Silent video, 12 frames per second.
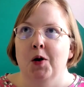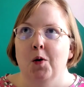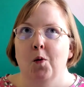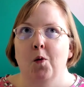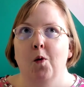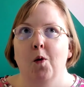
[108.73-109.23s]

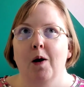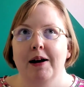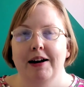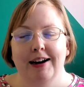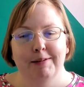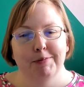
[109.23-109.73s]

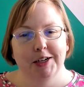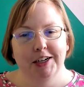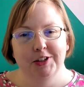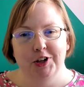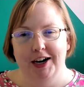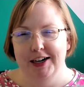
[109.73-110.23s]
what I'm going
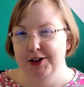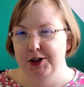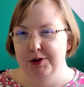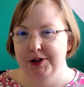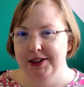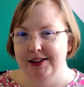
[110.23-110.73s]
to try and
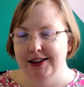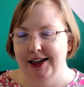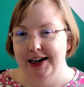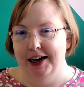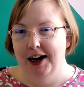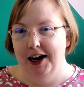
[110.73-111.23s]
do is
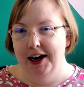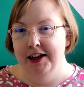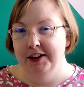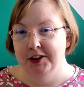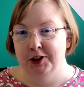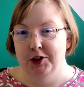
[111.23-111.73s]
like
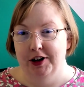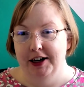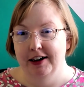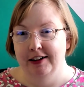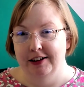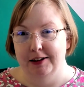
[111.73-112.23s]

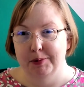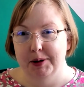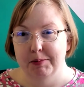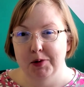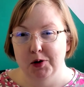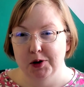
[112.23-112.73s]
illustrate a little
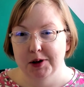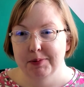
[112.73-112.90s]
bit more,